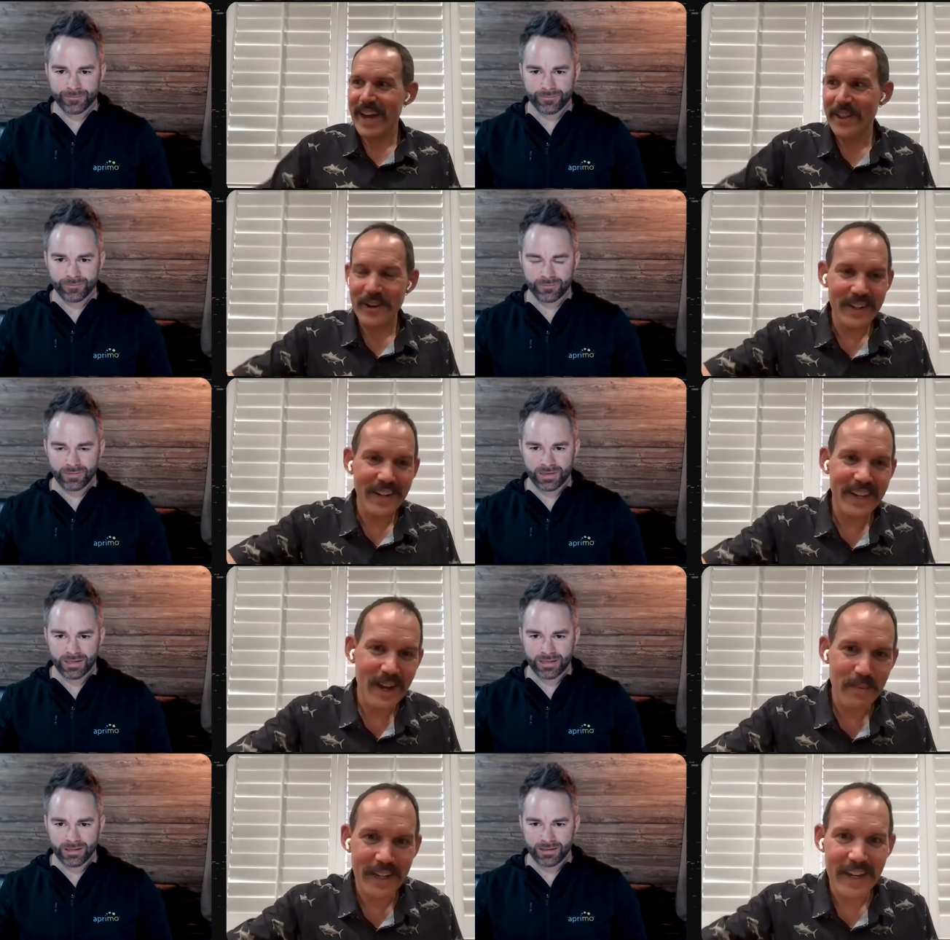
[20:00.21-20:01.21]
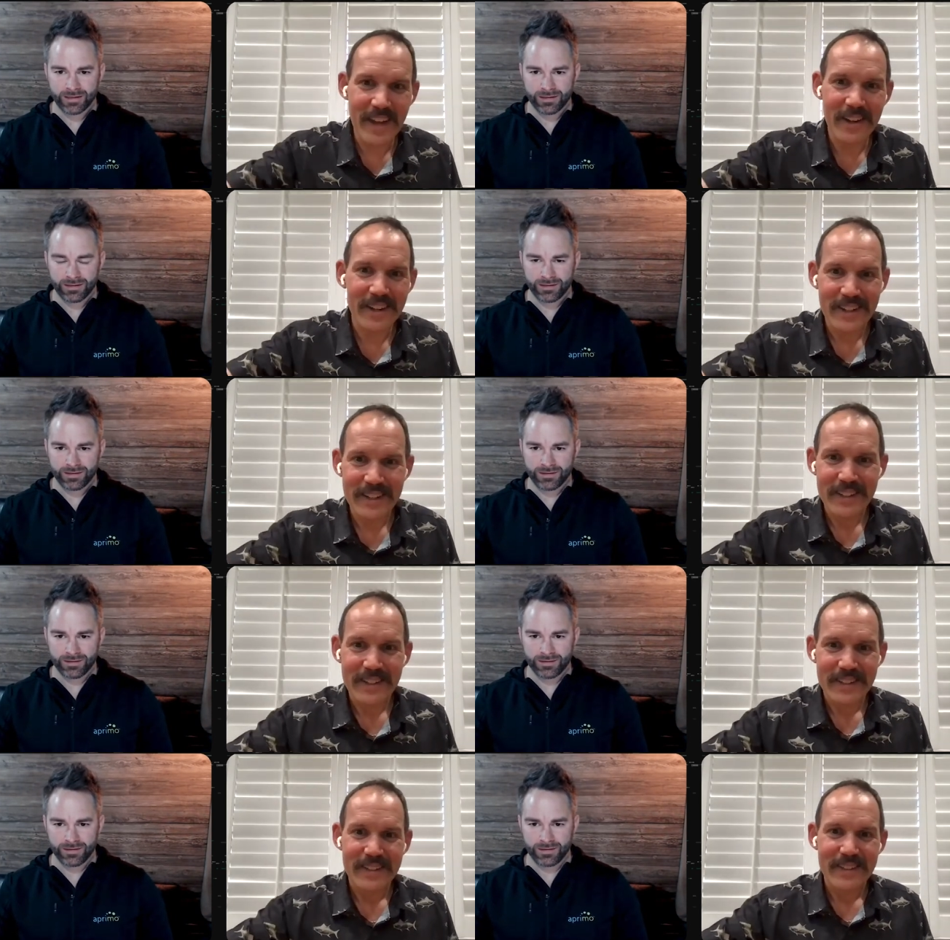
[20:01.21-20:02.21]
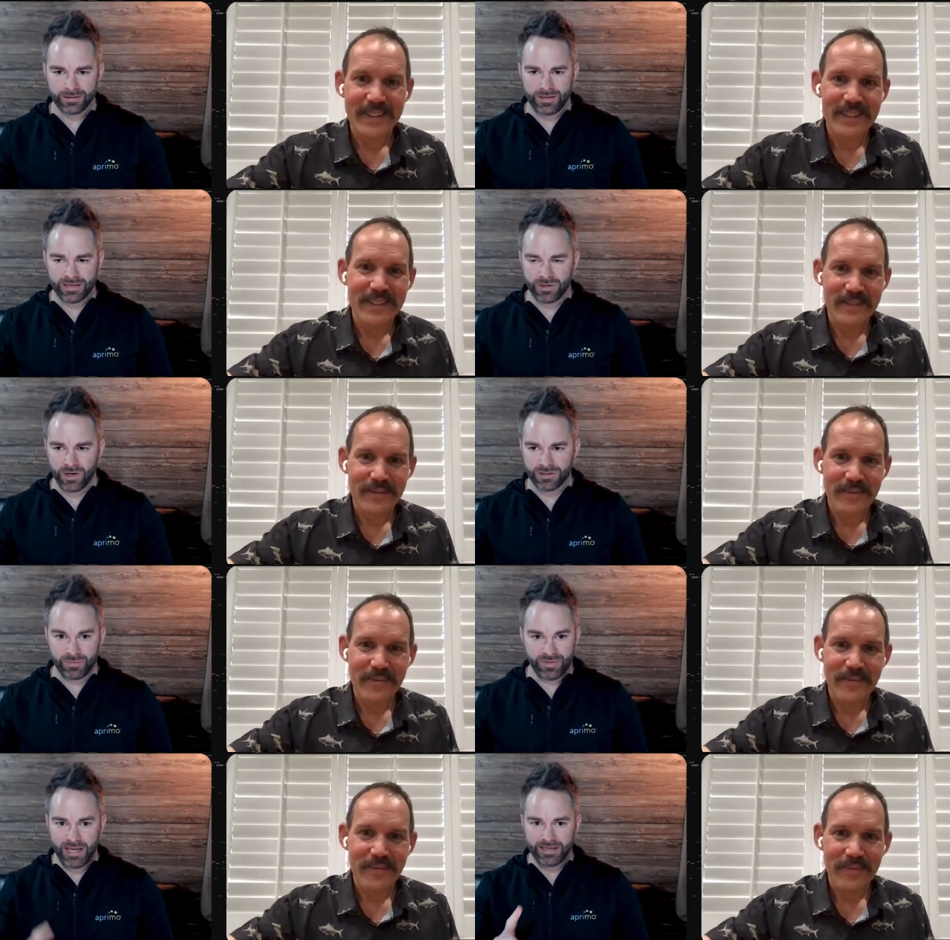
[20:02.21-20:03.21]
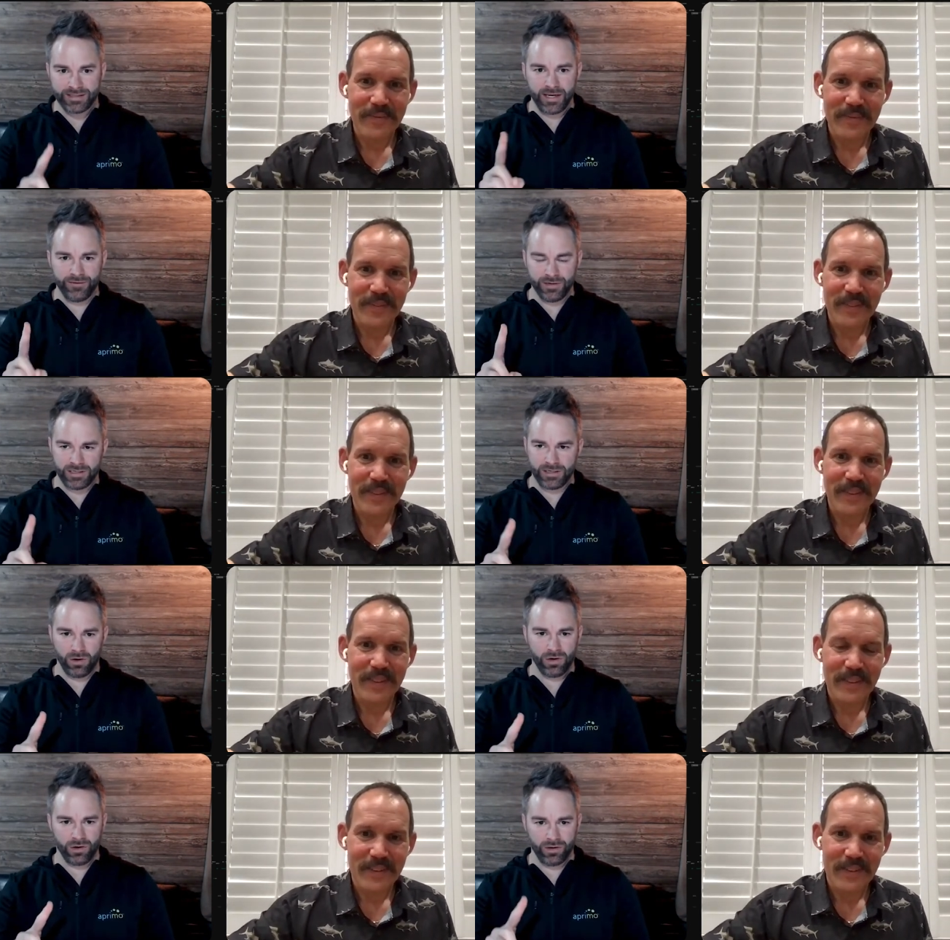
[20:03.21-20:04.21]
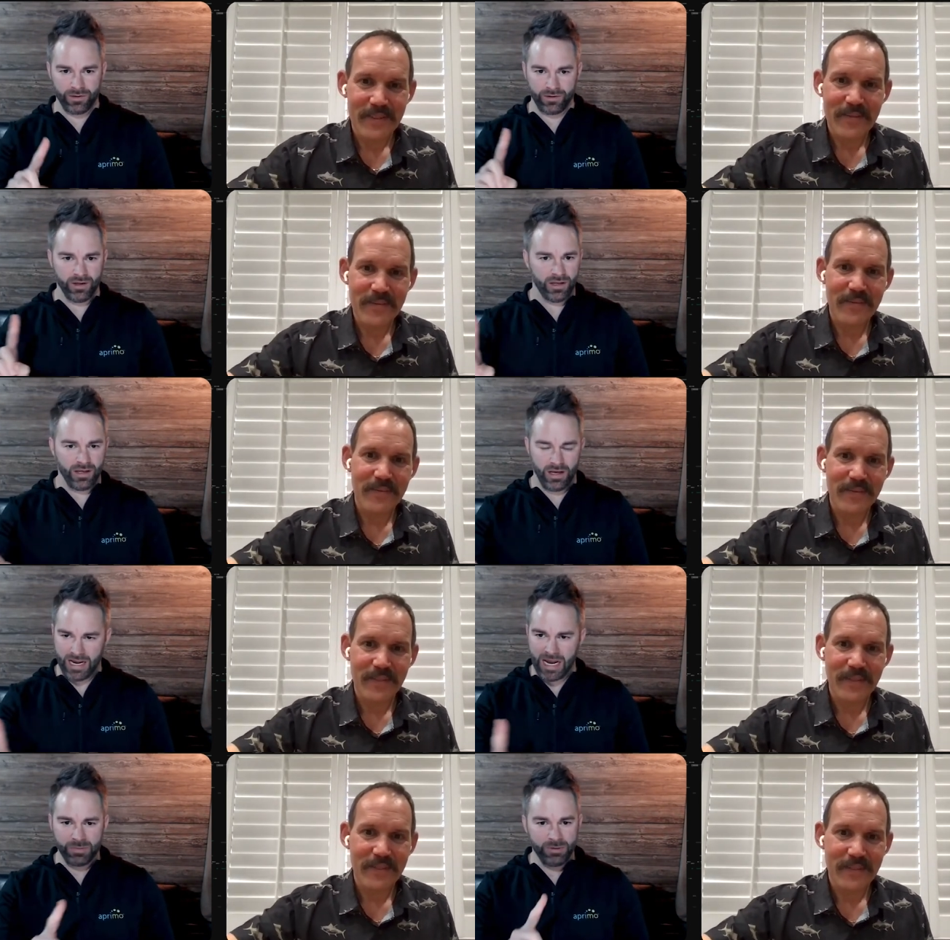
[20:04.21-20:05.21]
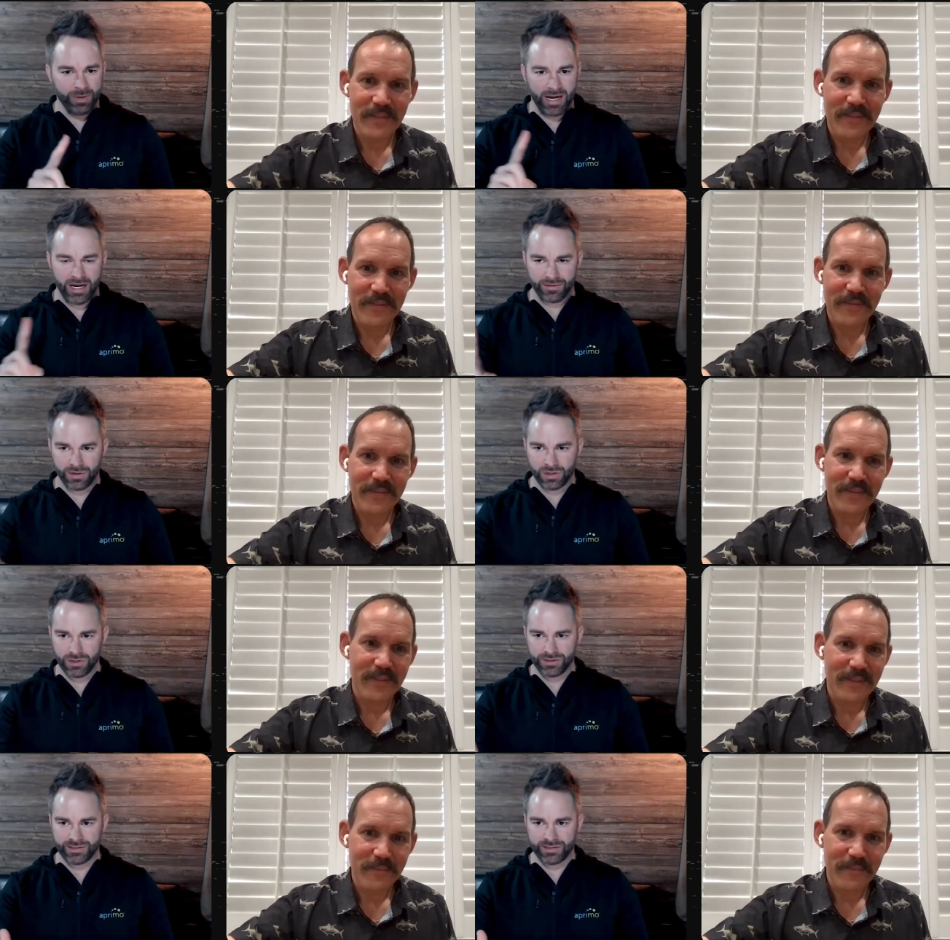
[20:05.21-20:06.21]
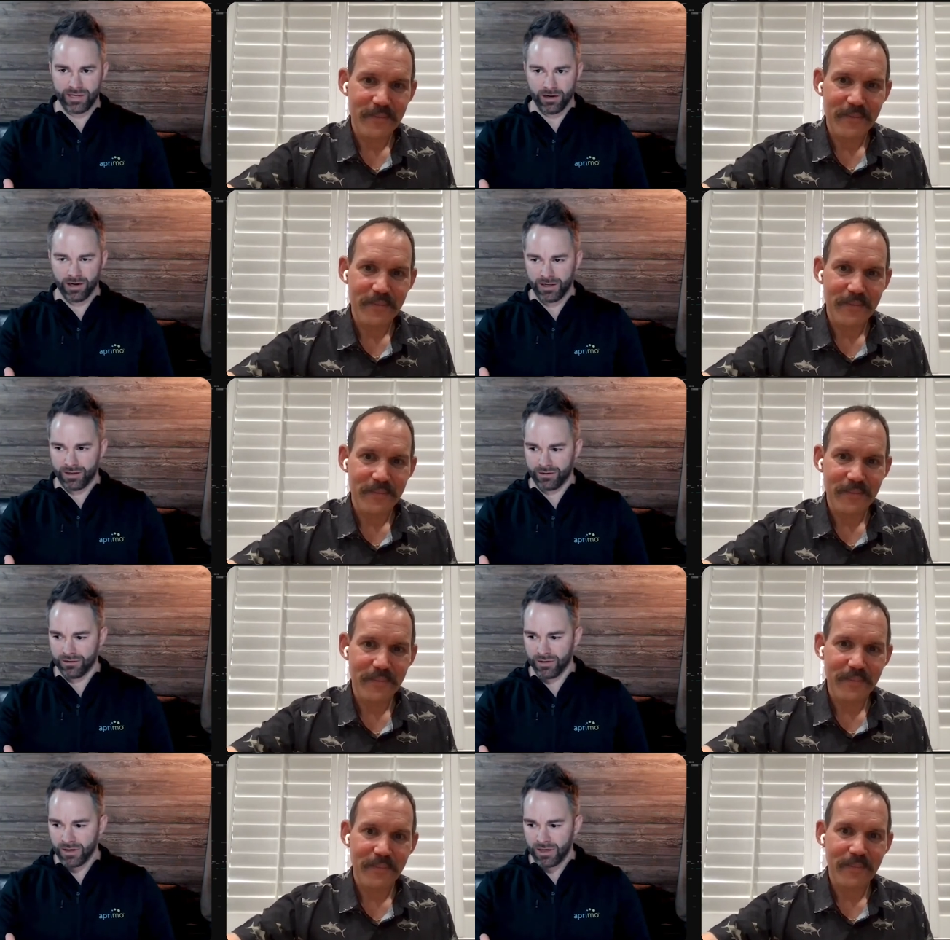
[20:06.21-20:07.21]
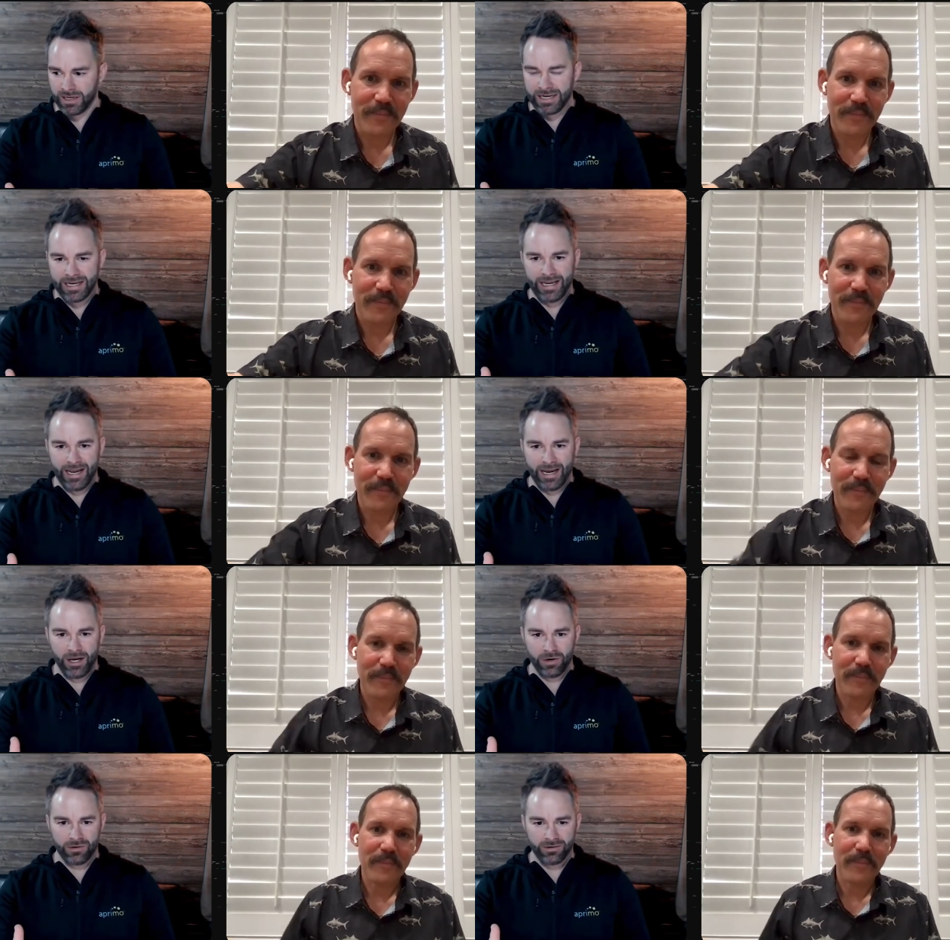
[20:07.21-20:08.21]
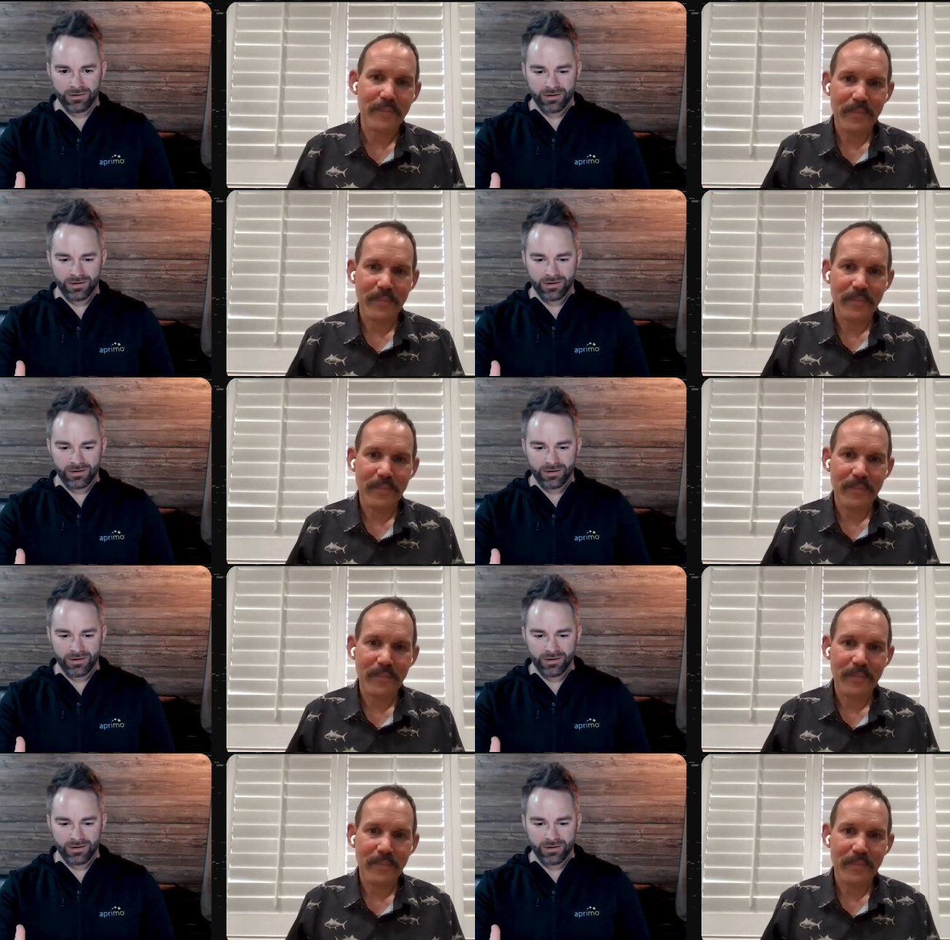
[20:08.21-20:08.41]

Speaker 1: together and coming together.
Speaker 2: That's awesome. That is definitely, I'll call it a happy path, a good scenario. Now,